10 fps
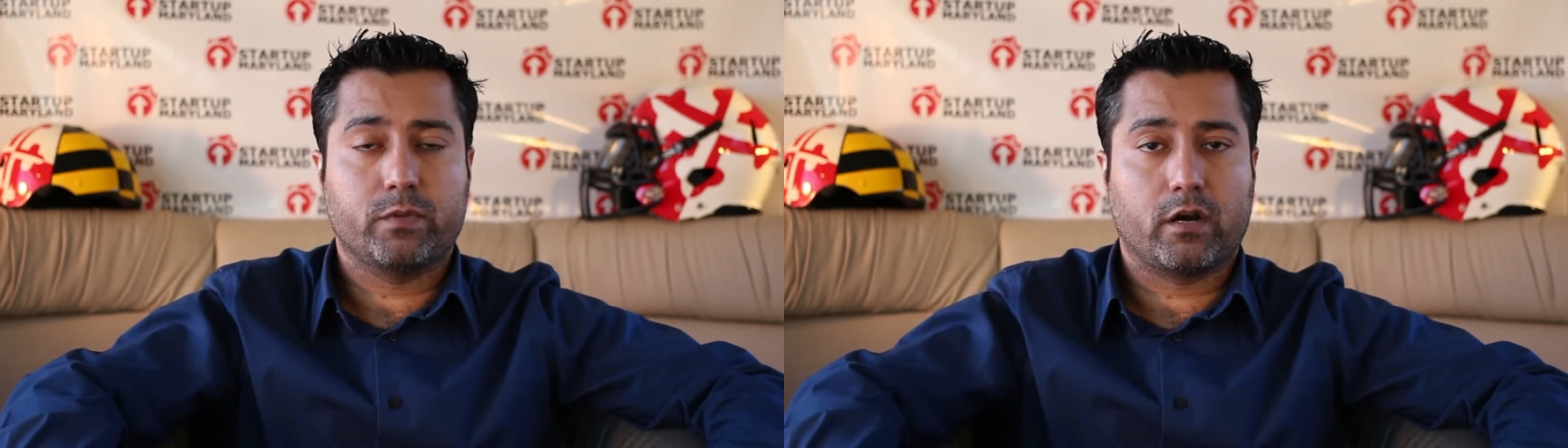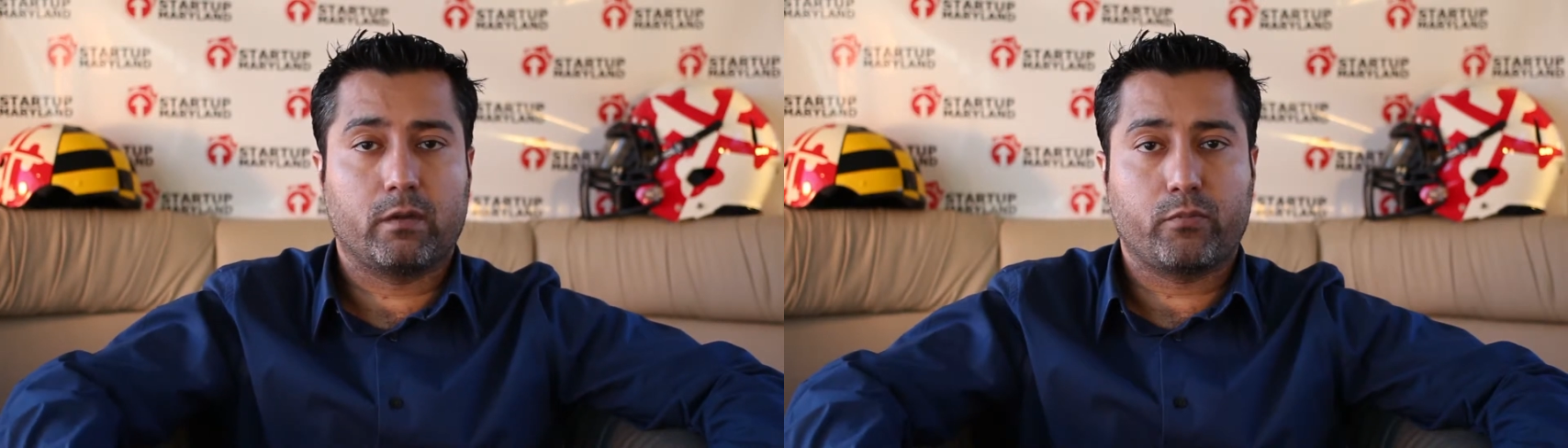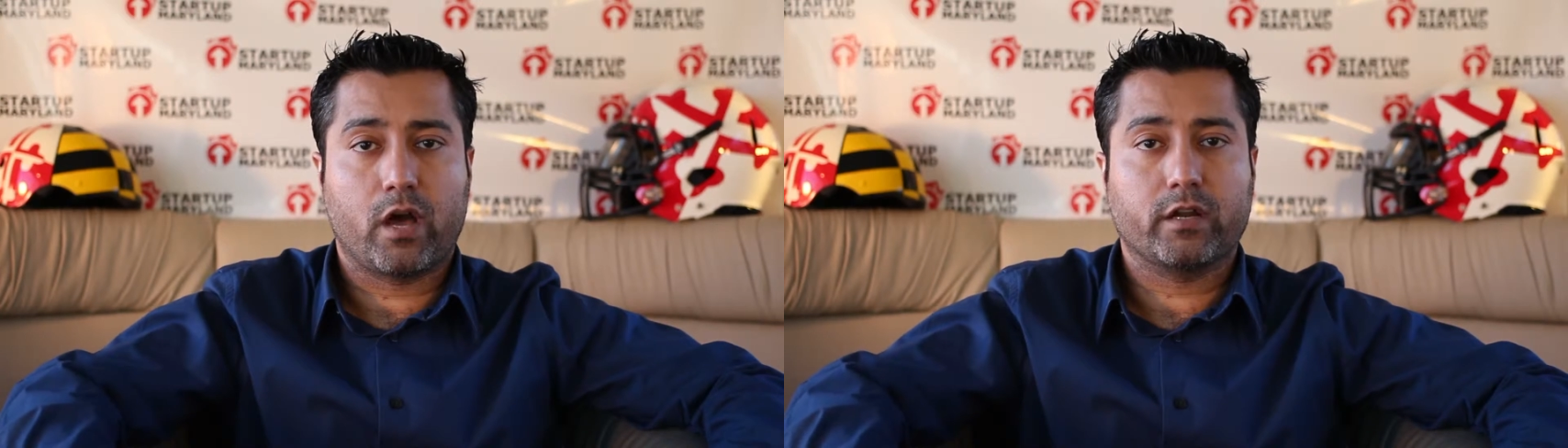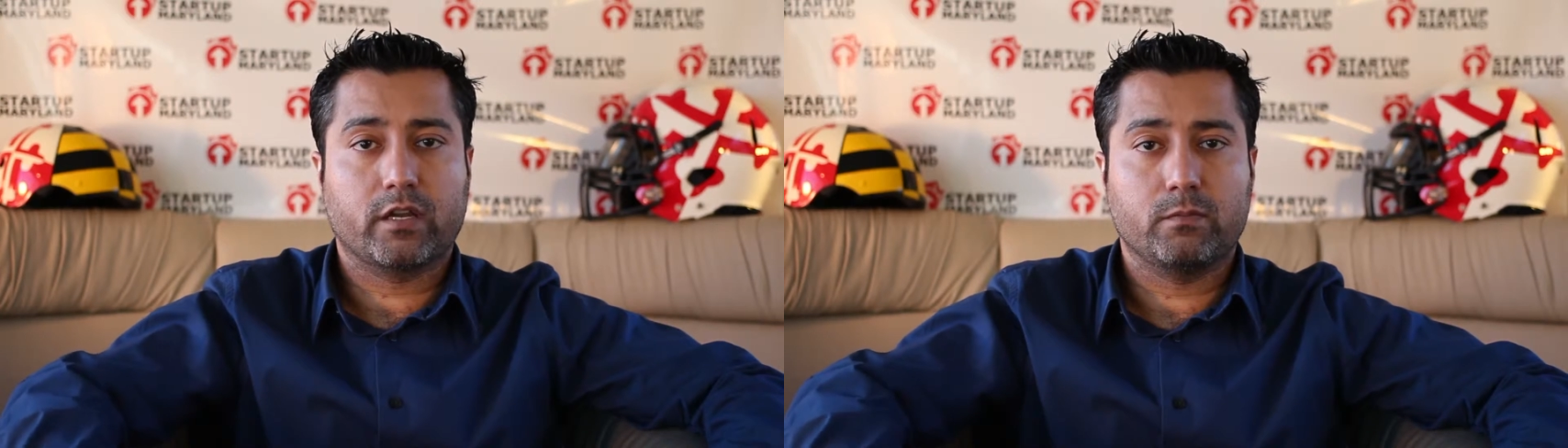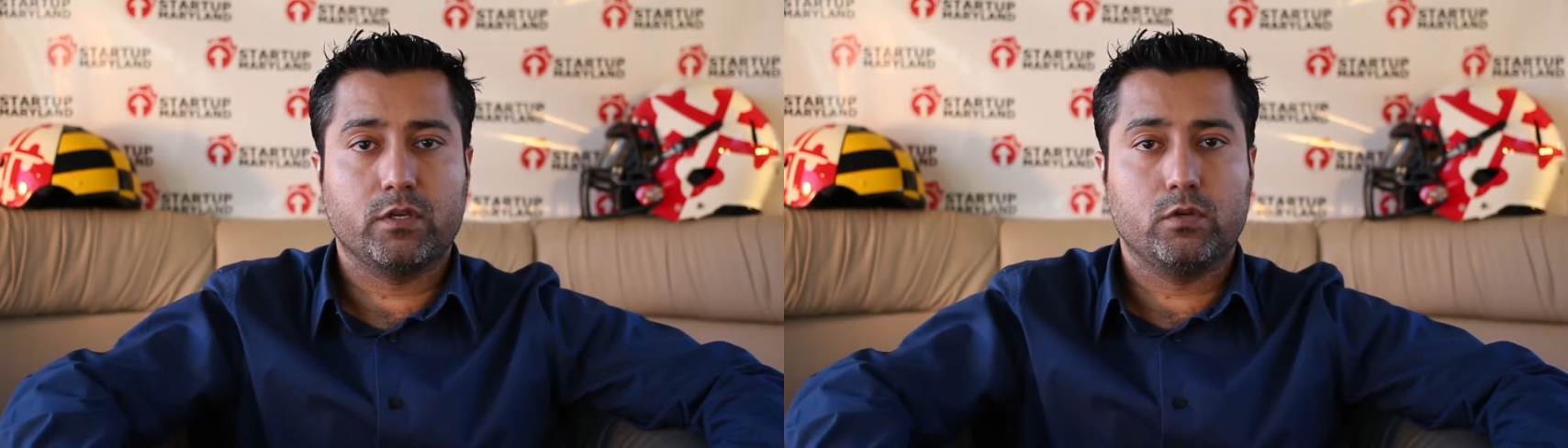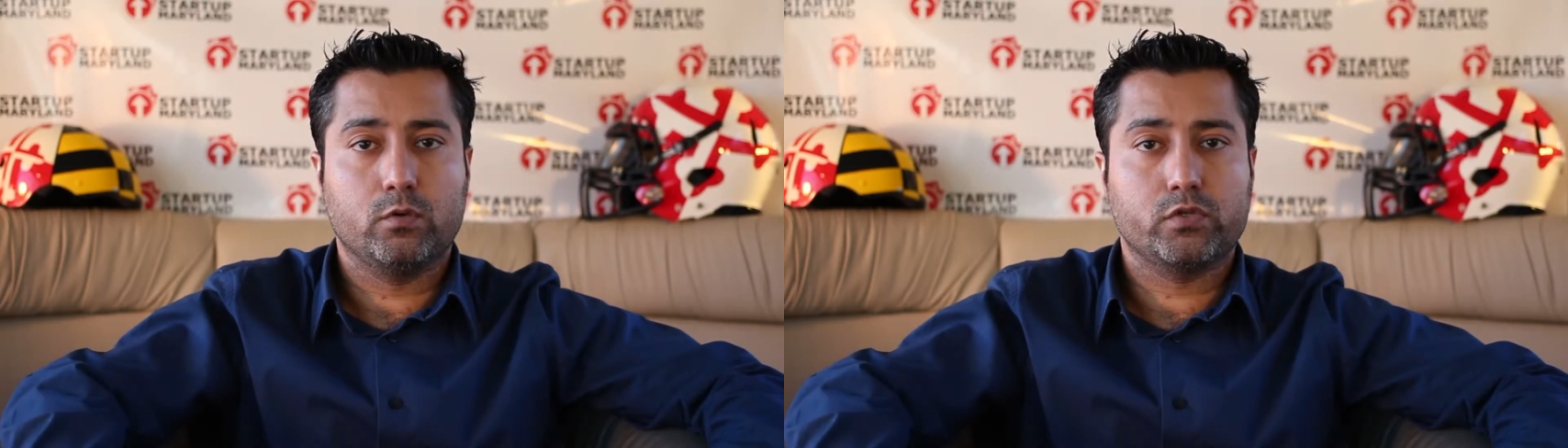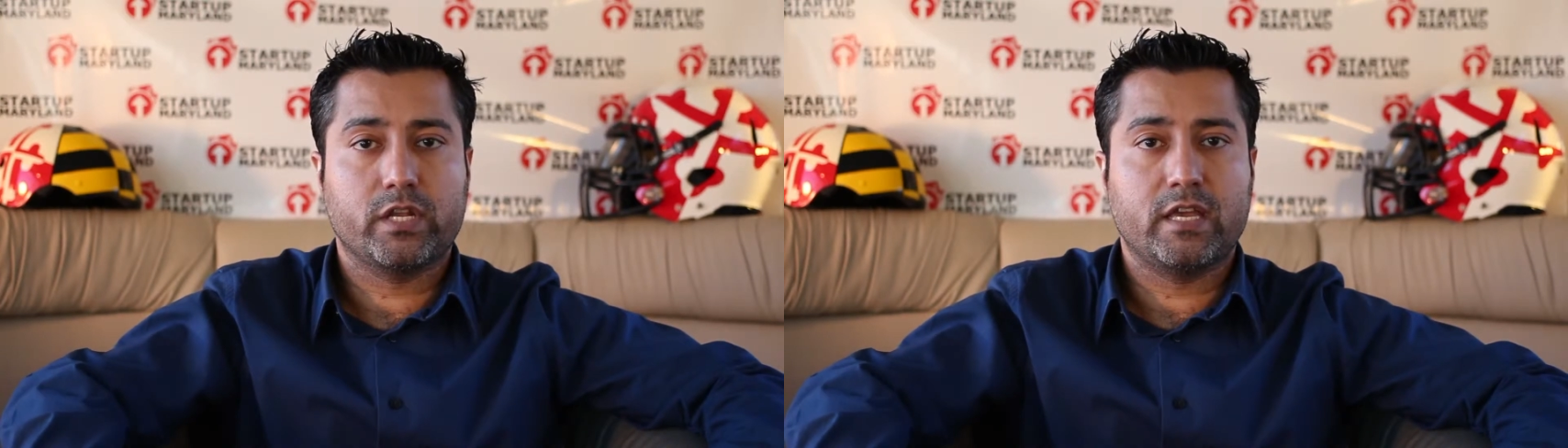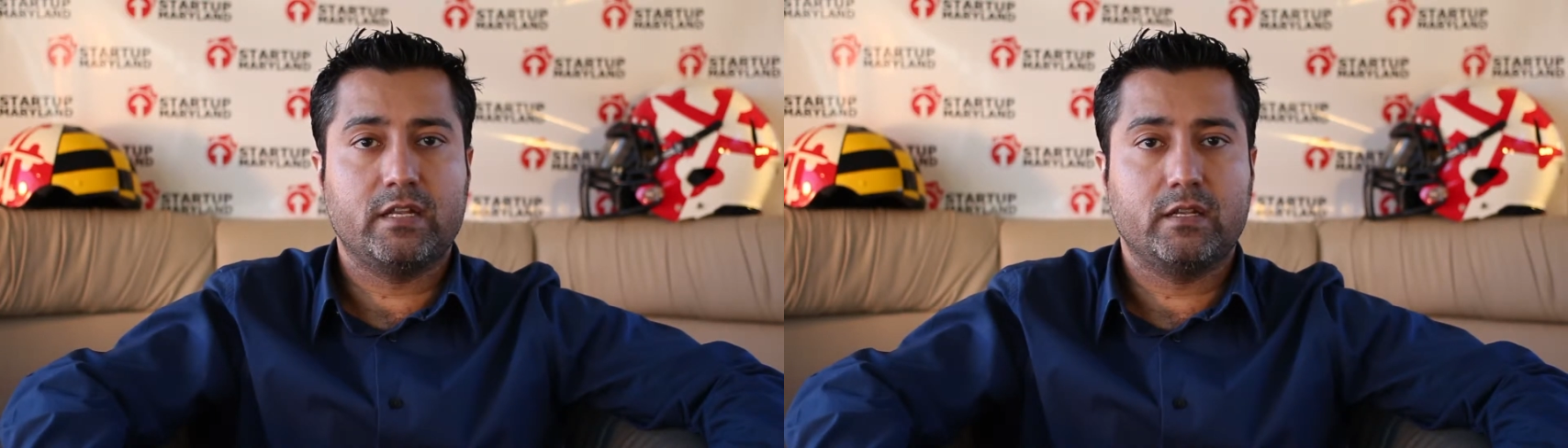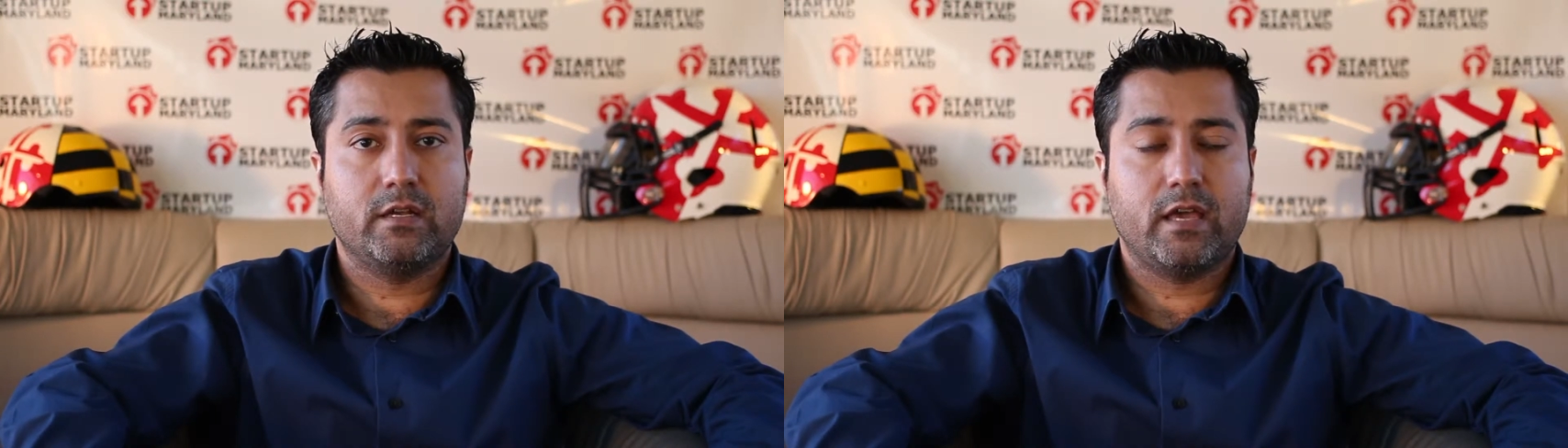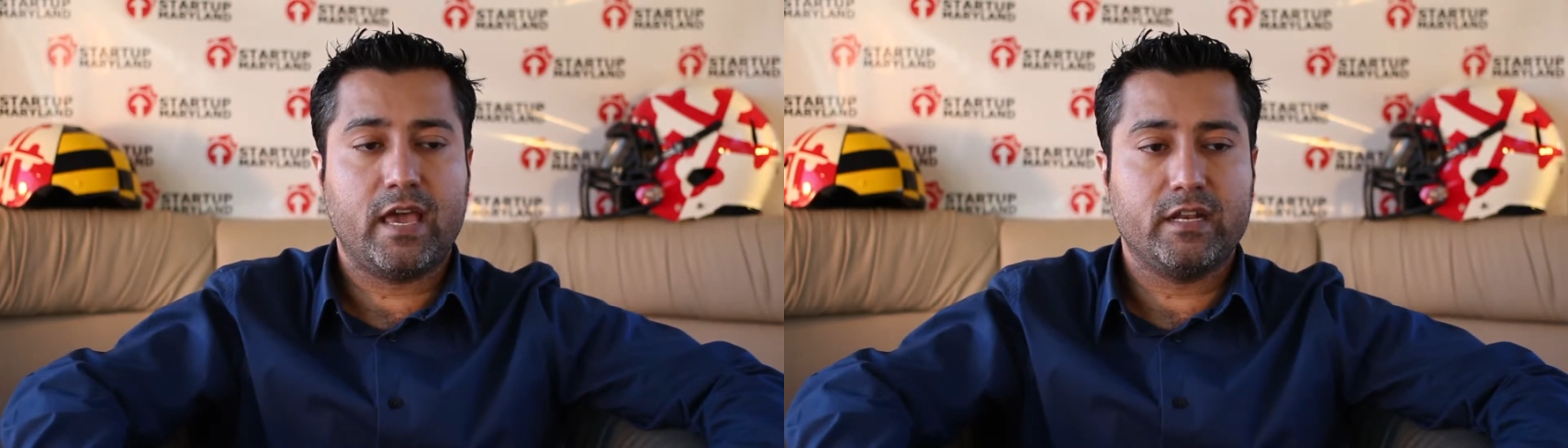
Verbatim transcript: but our product can be used in